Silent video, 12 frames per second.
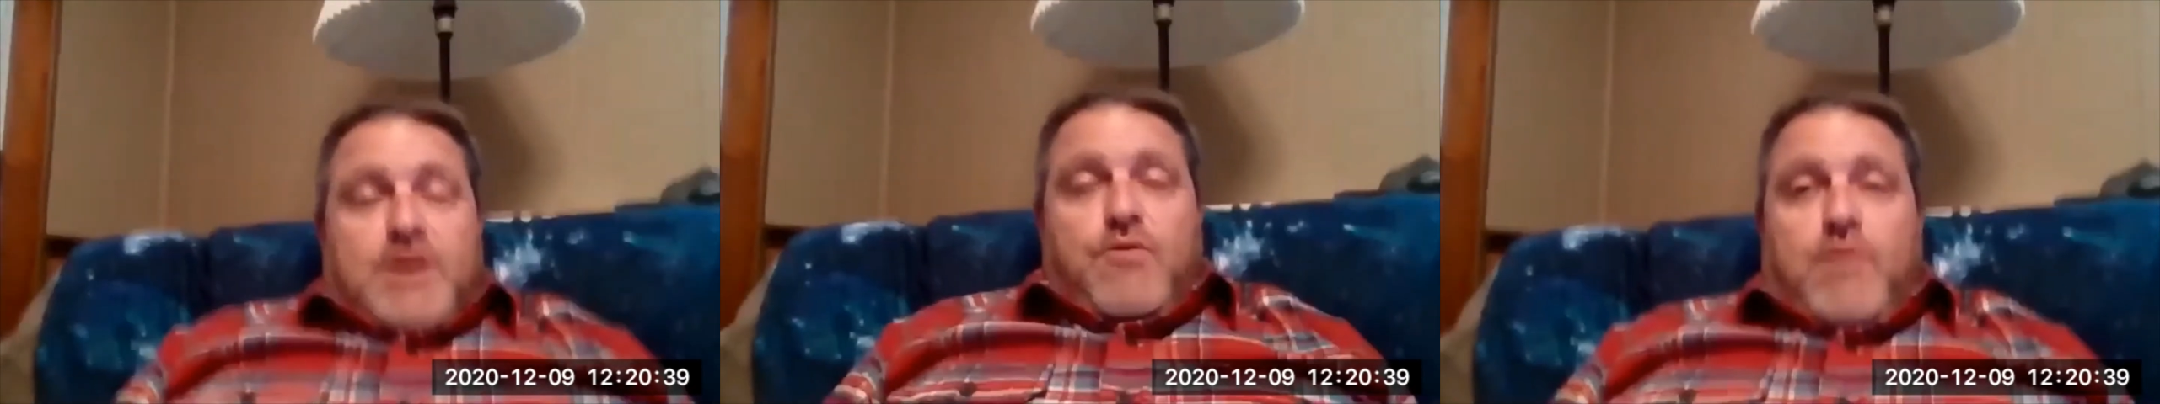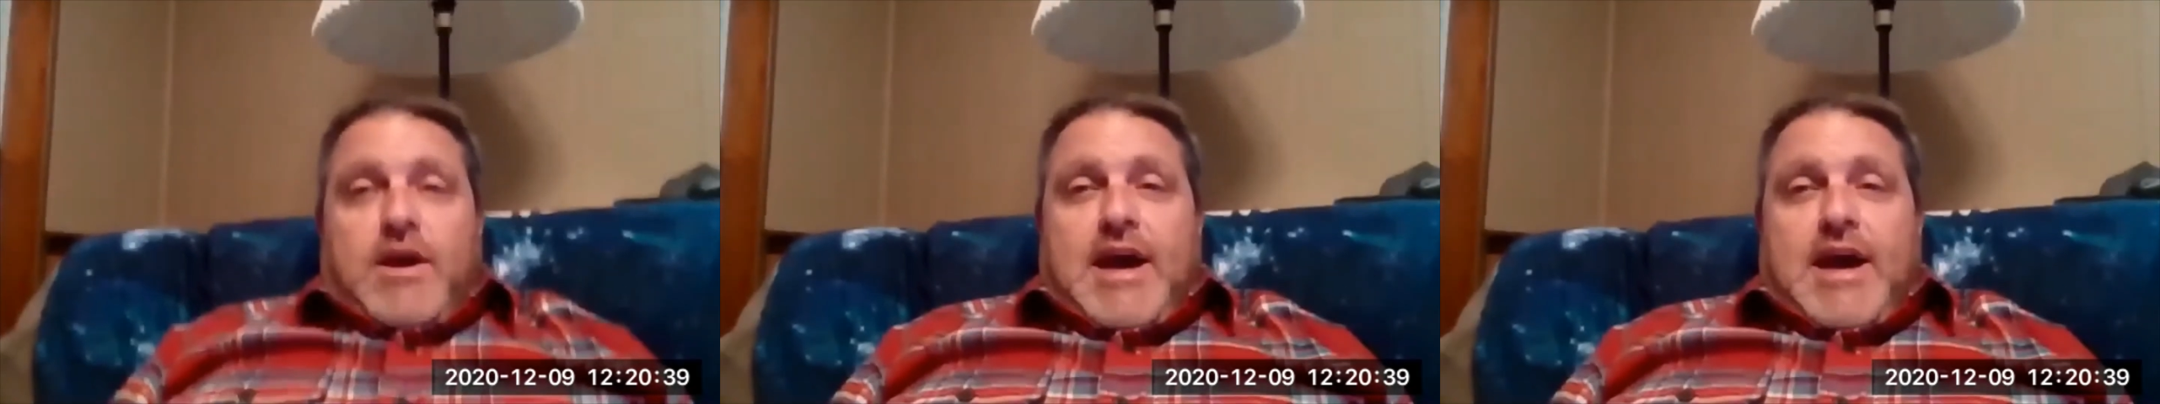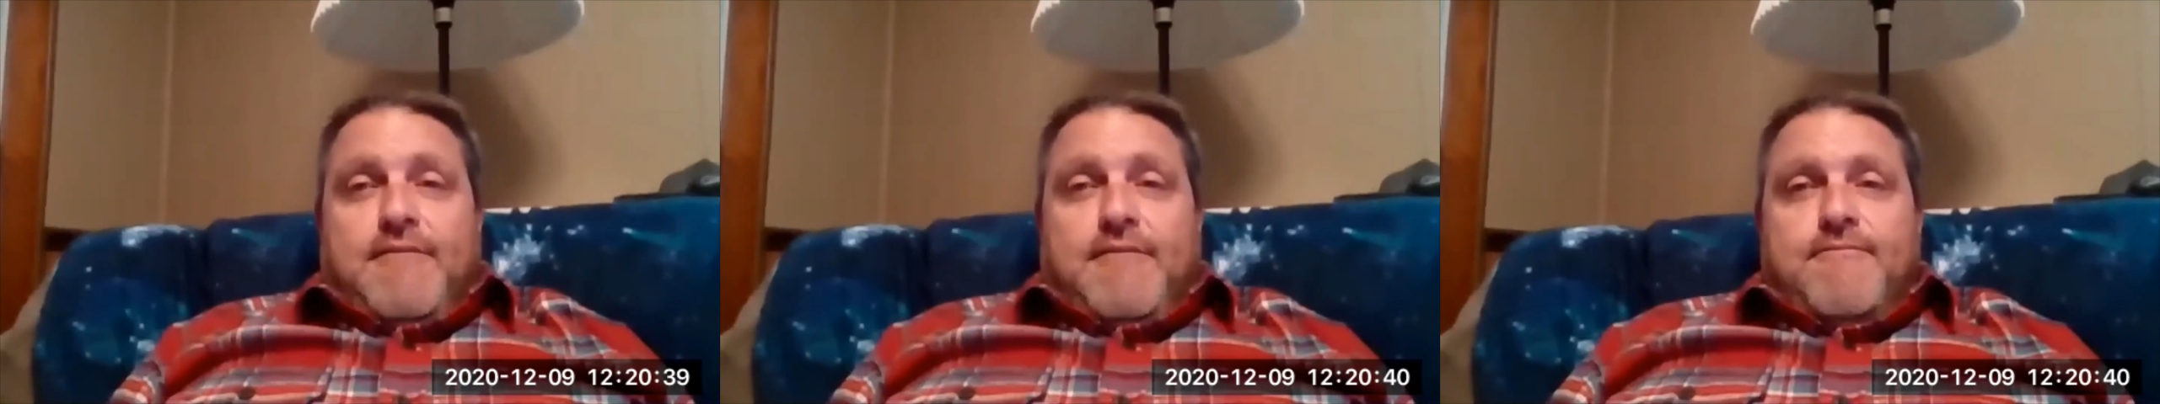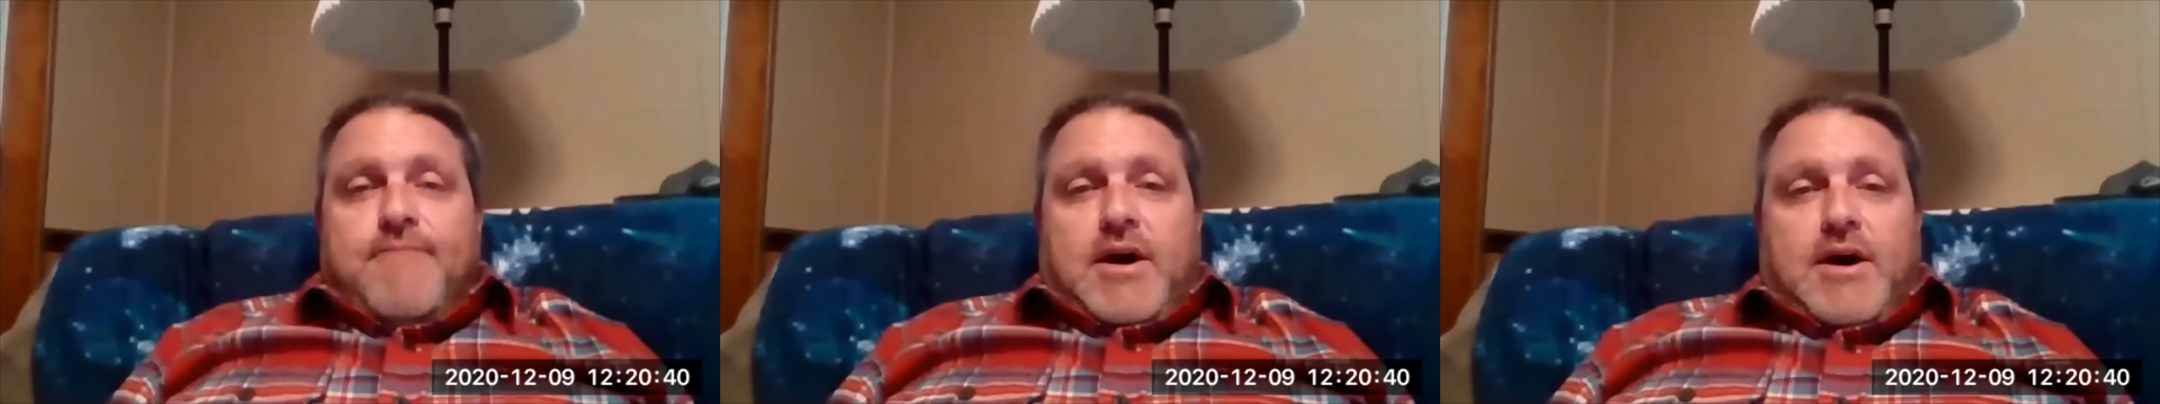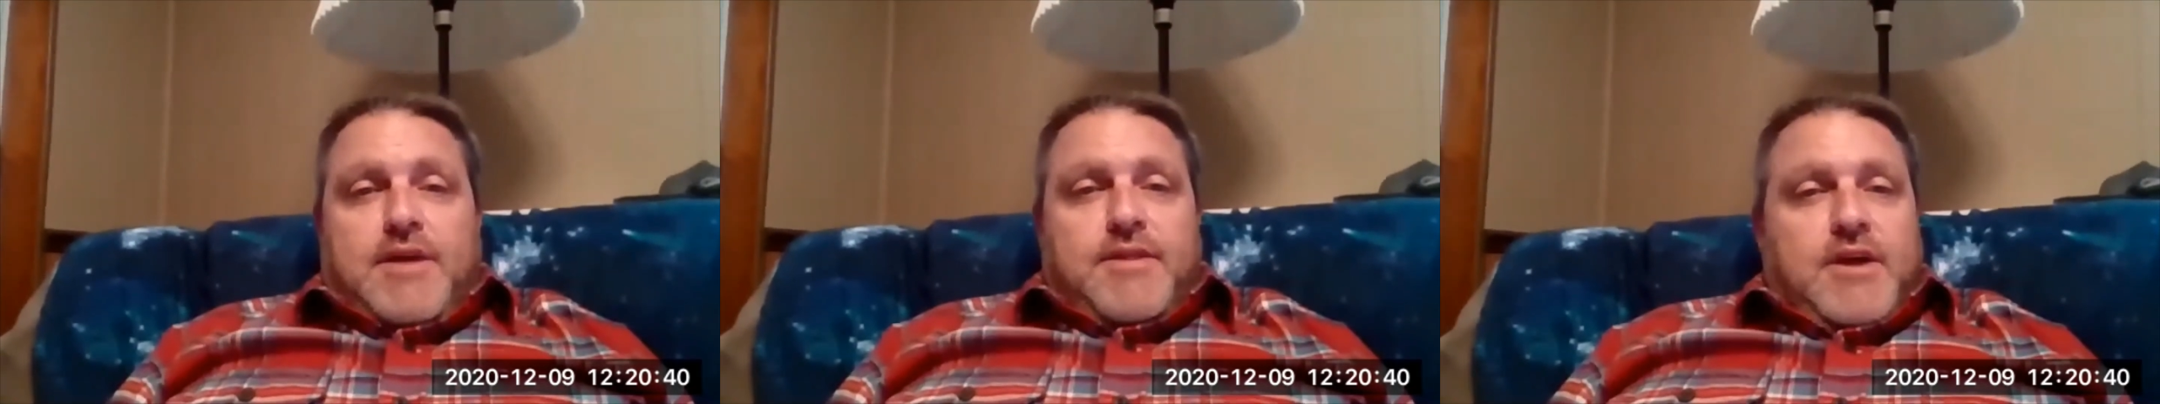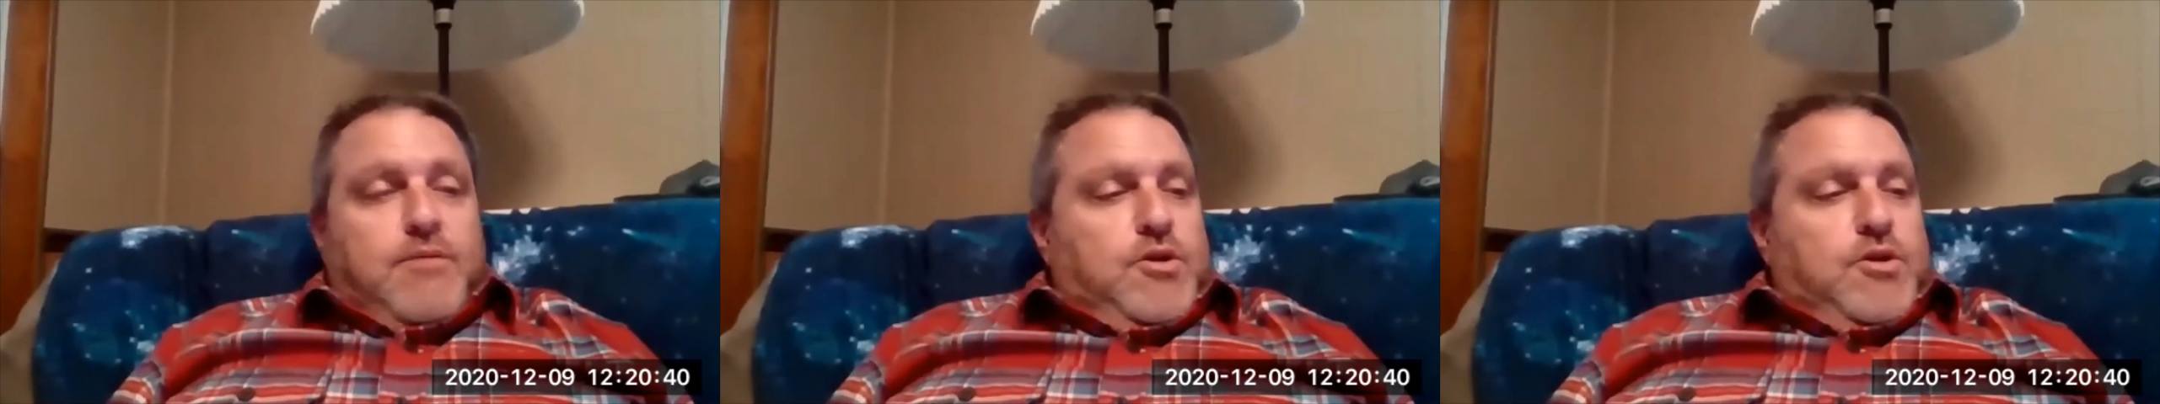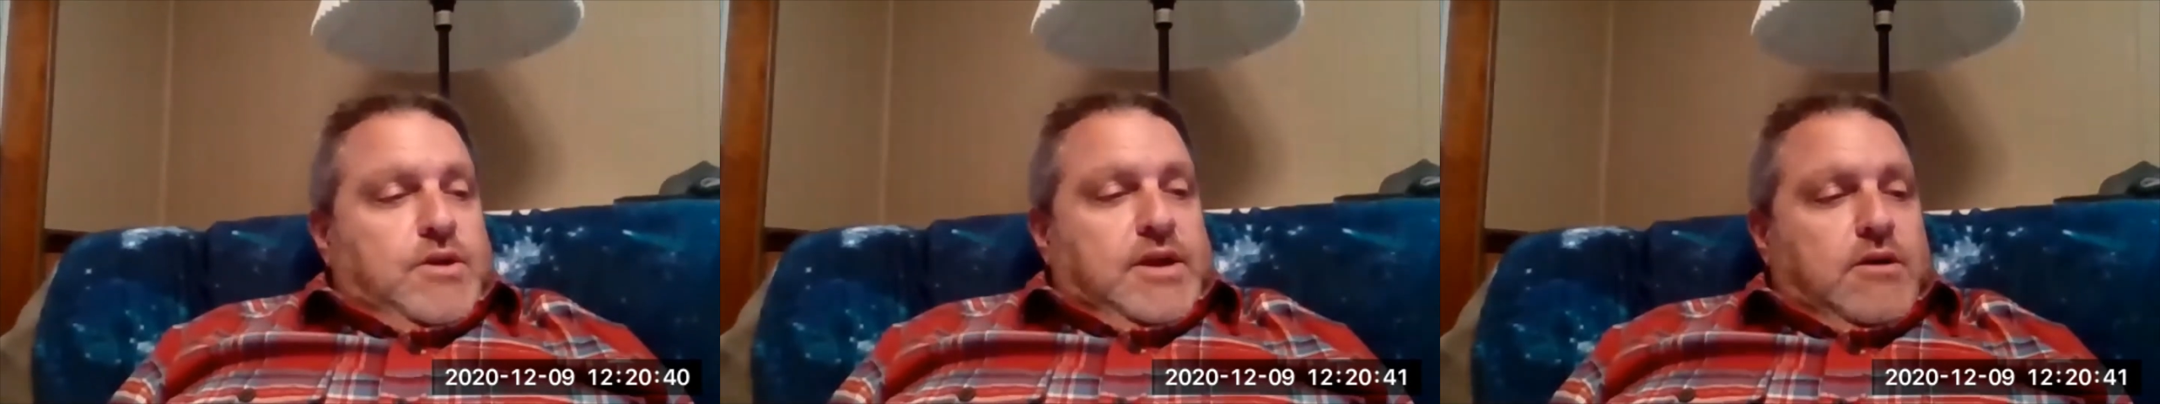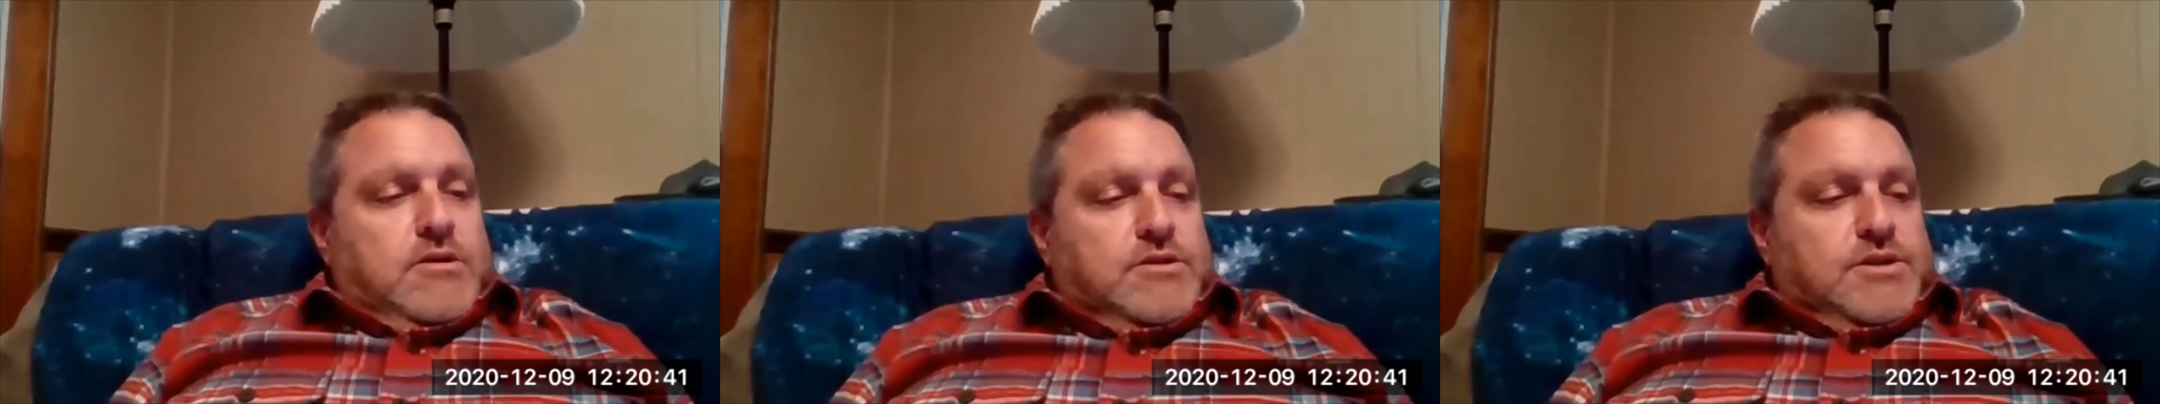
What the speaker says: we have the Community Arts